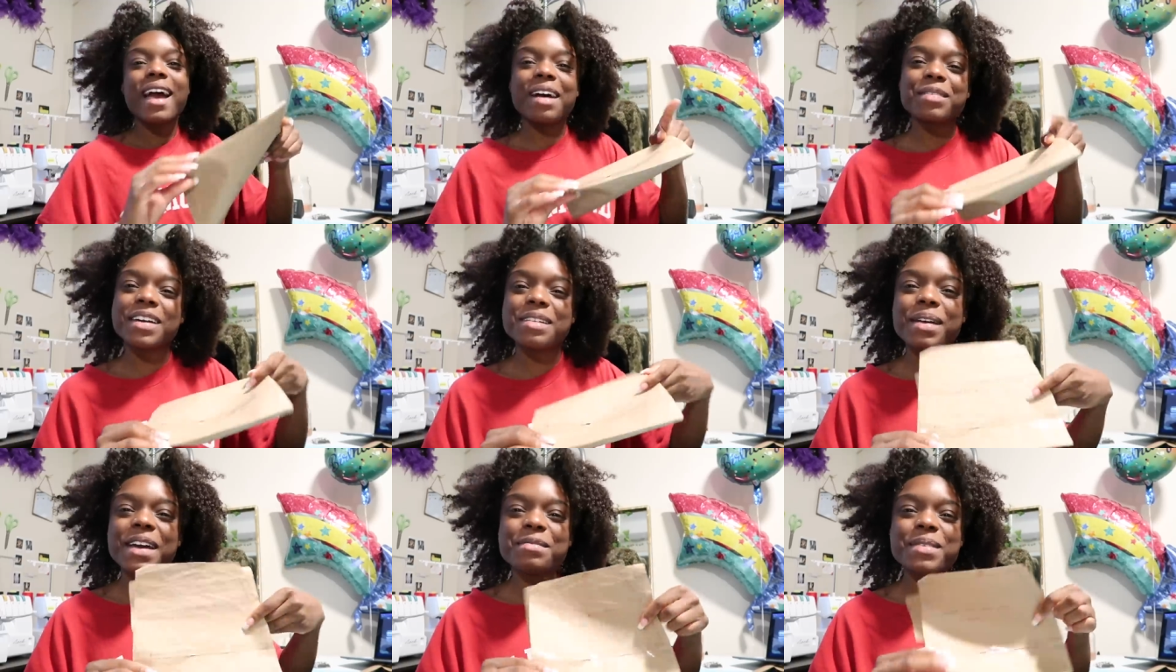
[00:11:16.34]
I'm gonna
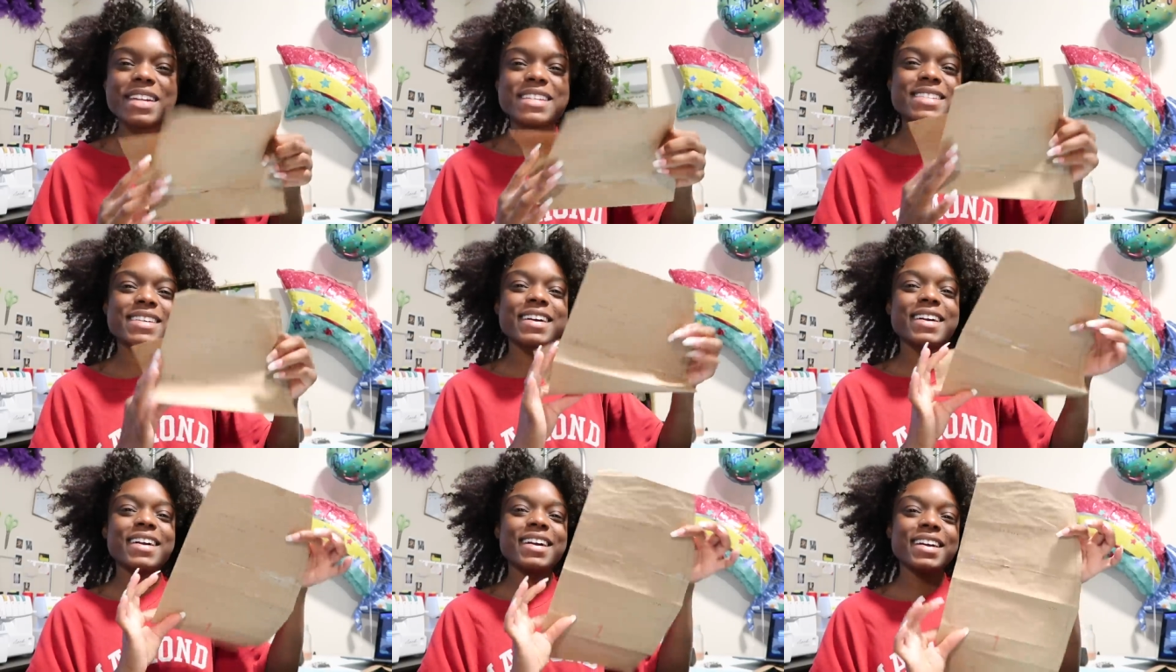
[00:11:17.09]
make a mini
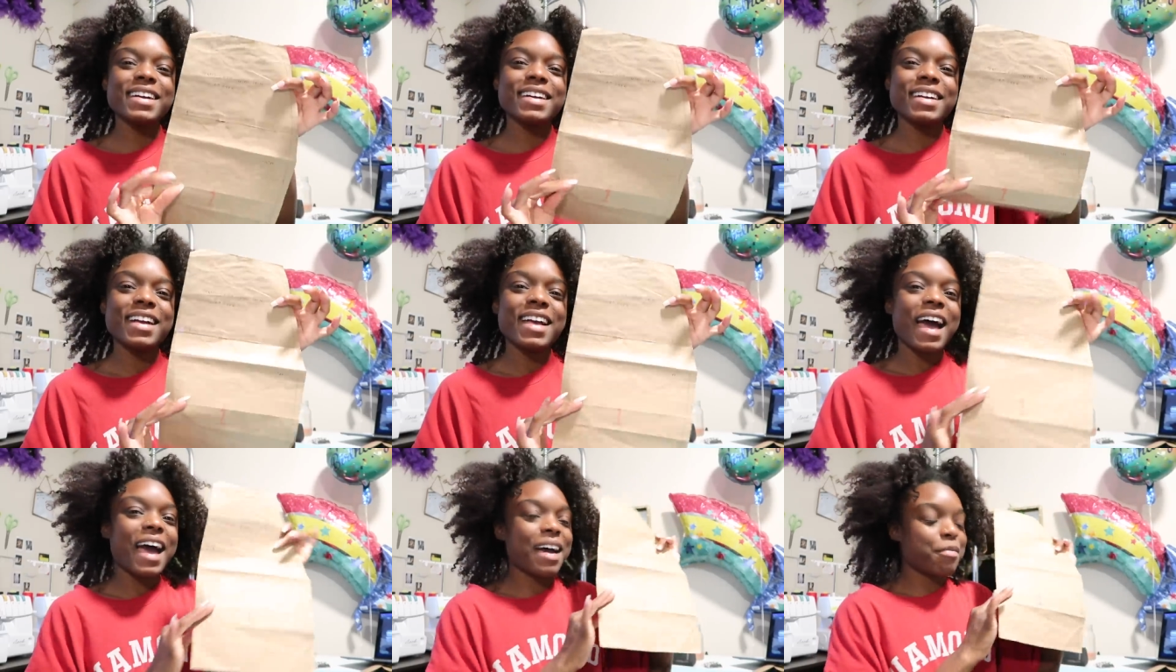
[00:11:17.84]
skirt.
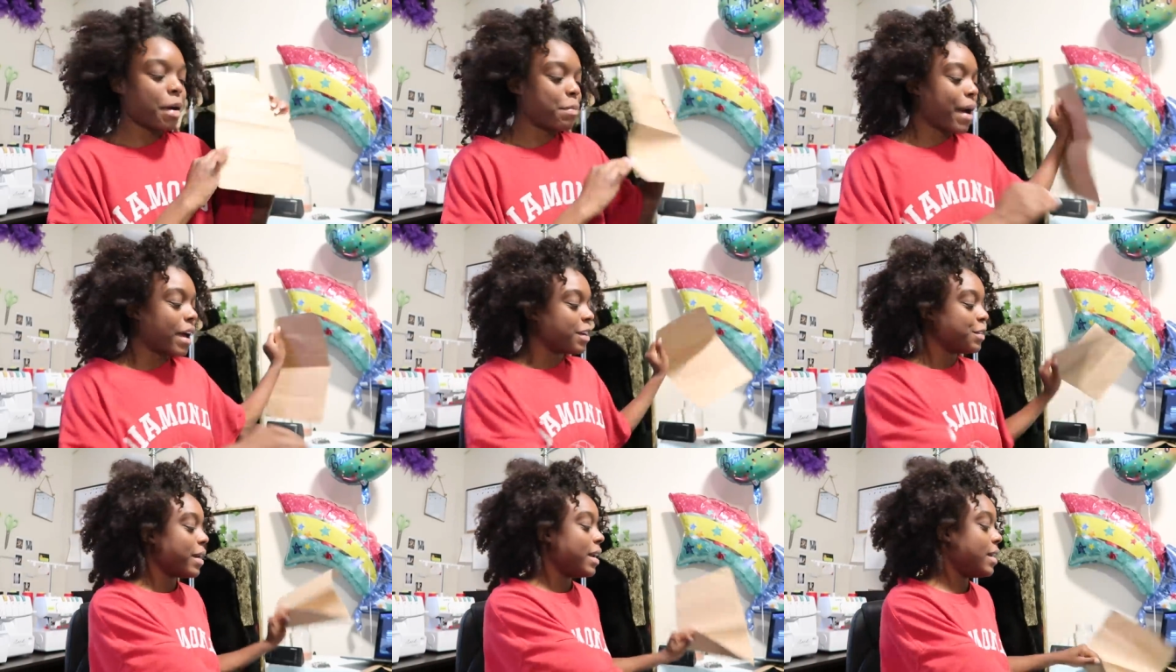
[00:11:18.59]
I have my
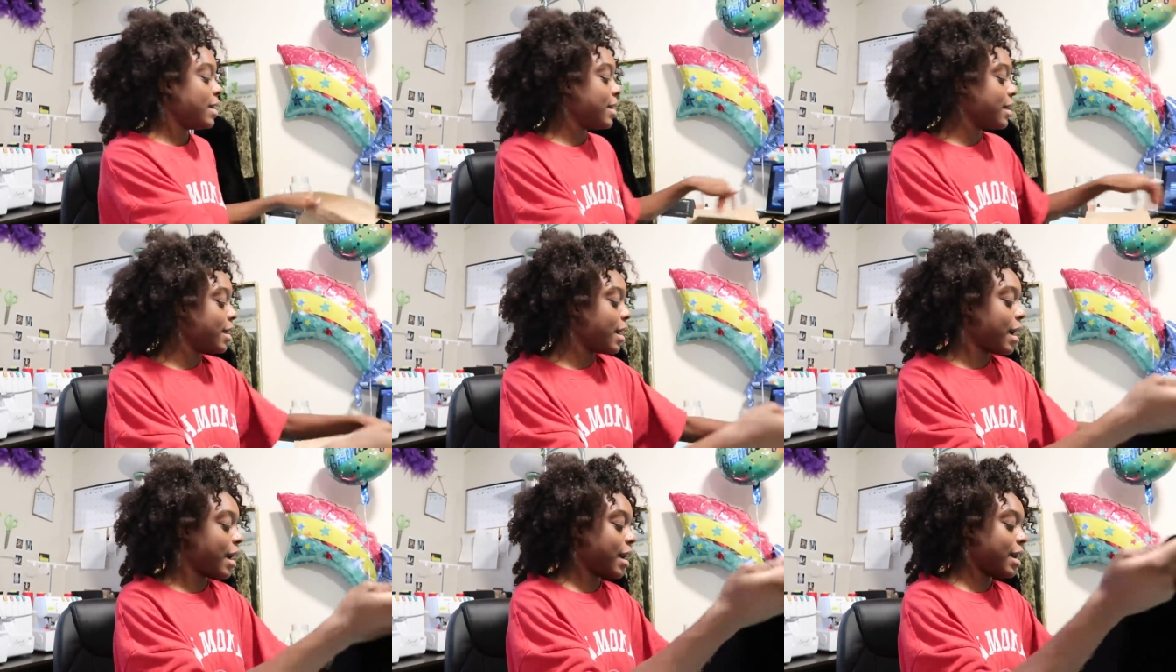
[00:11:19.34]
pattern right here
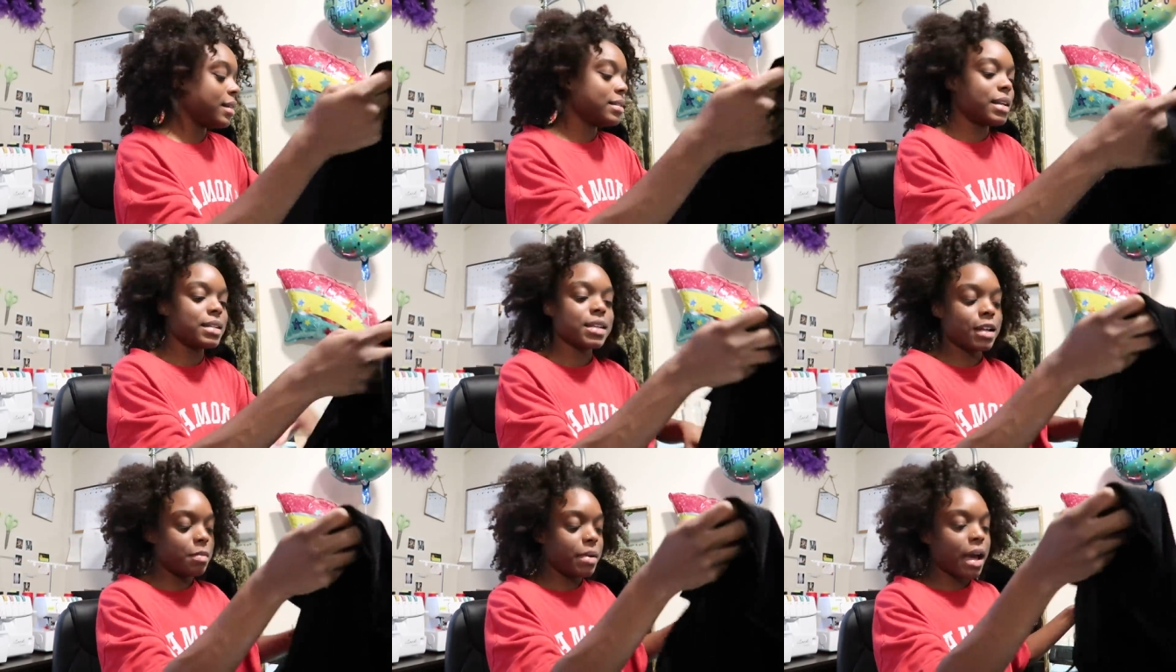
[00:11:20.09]
and it's
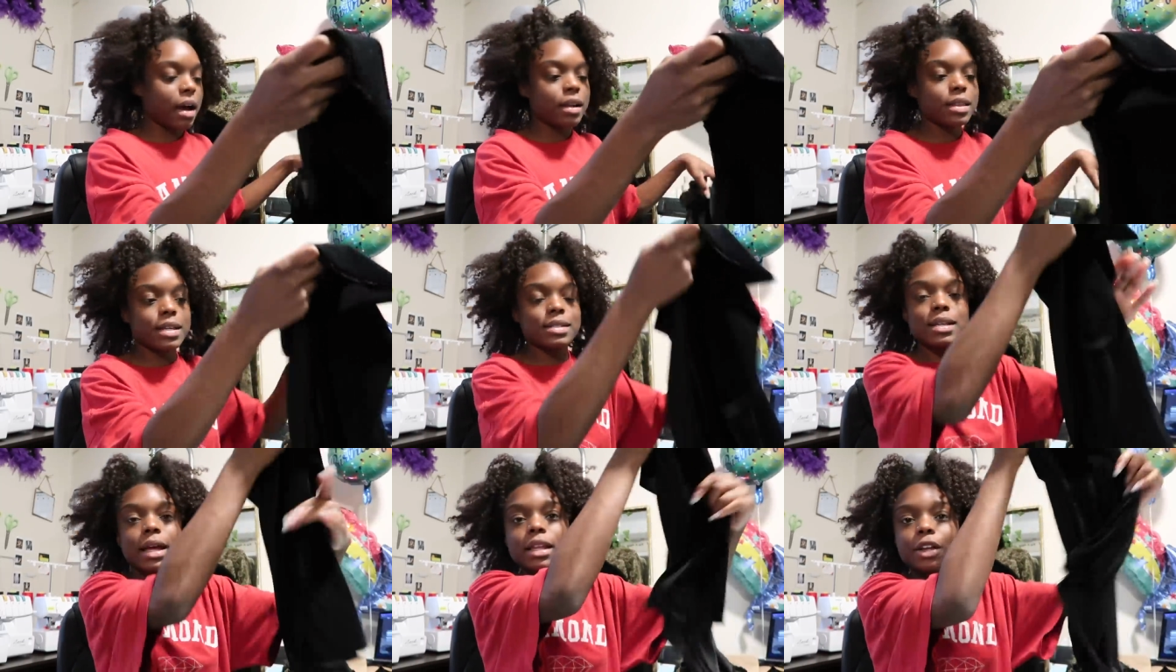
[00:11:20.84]
gonna be out of
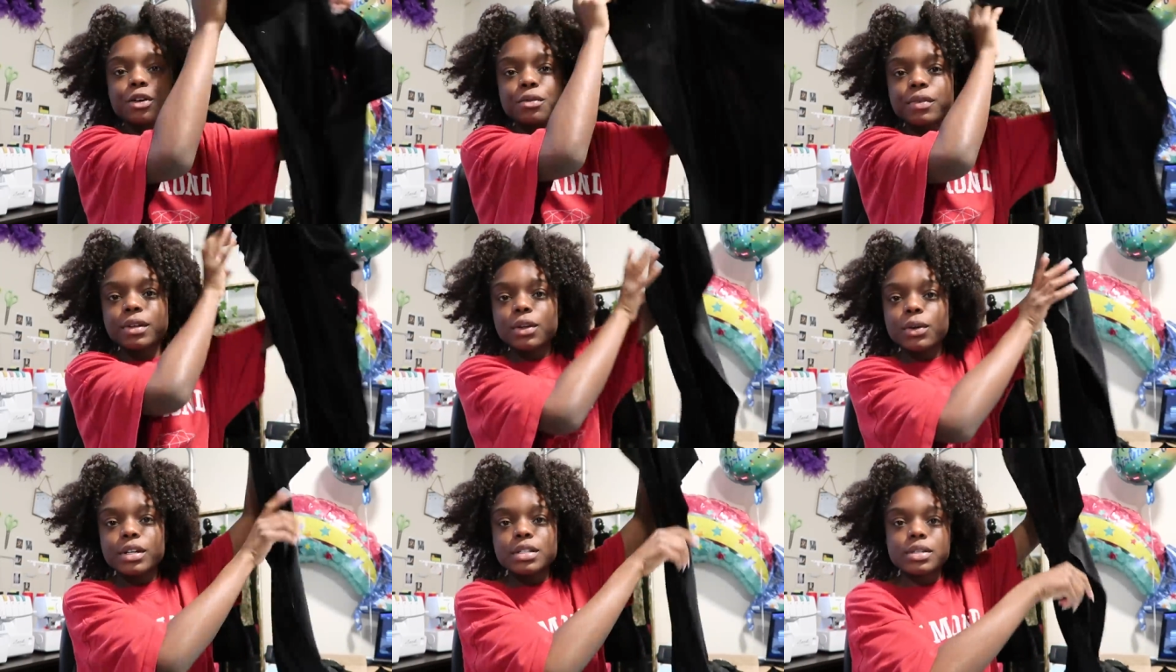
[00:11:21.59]
this like little
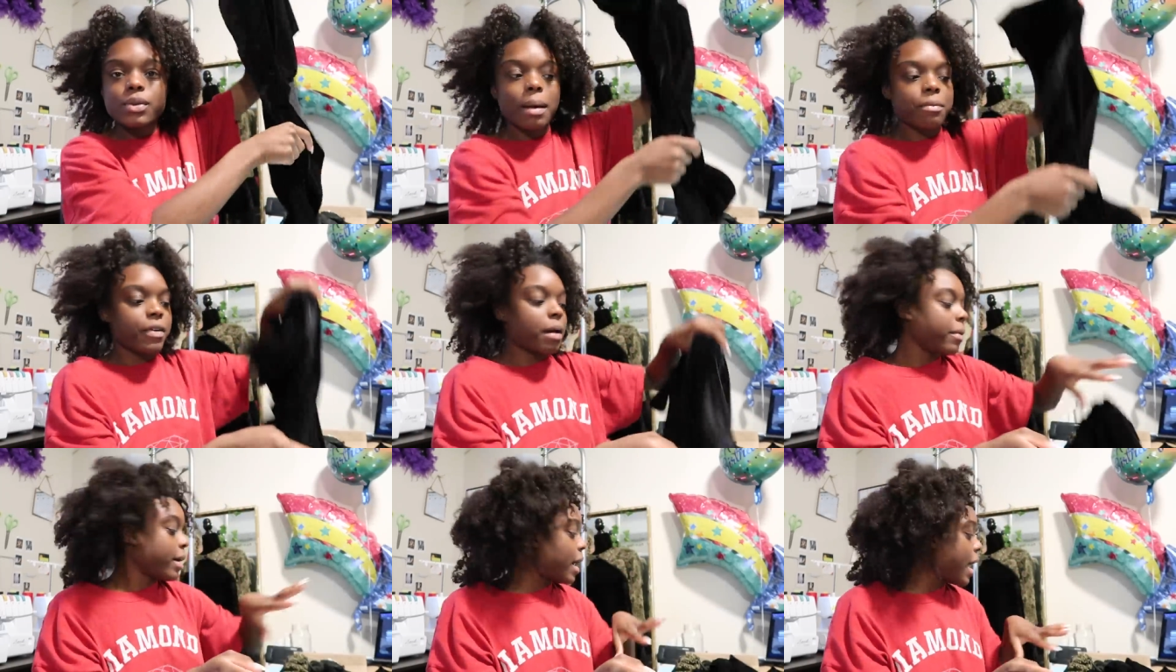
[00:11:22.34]
velour scrap
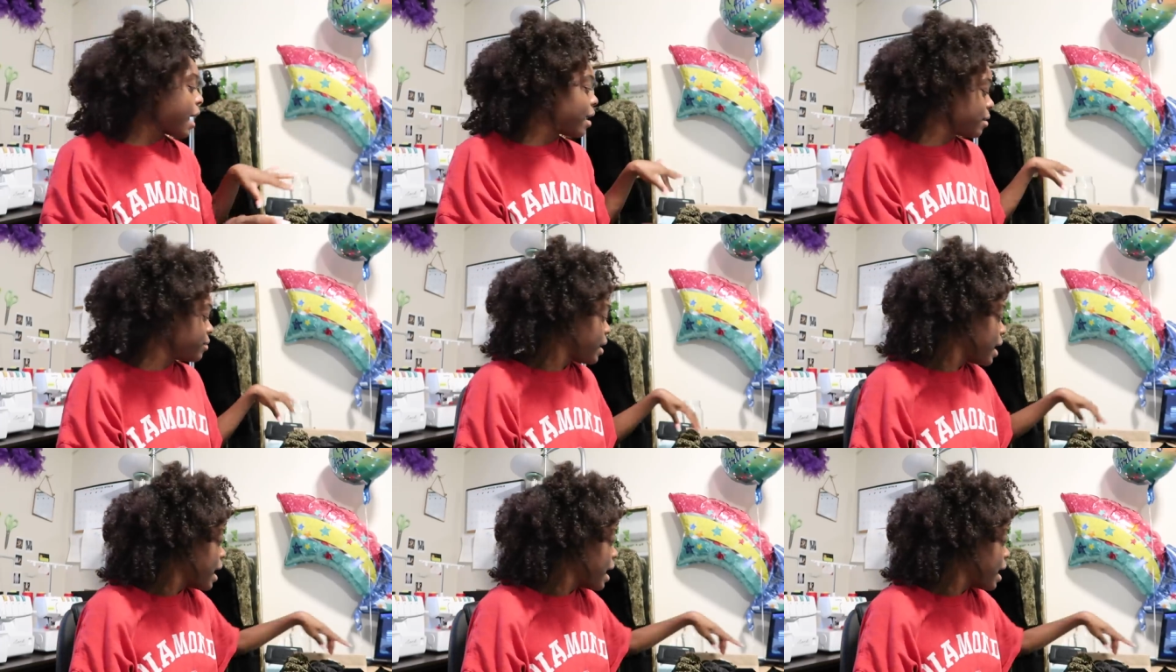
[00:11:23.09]
fabric I have.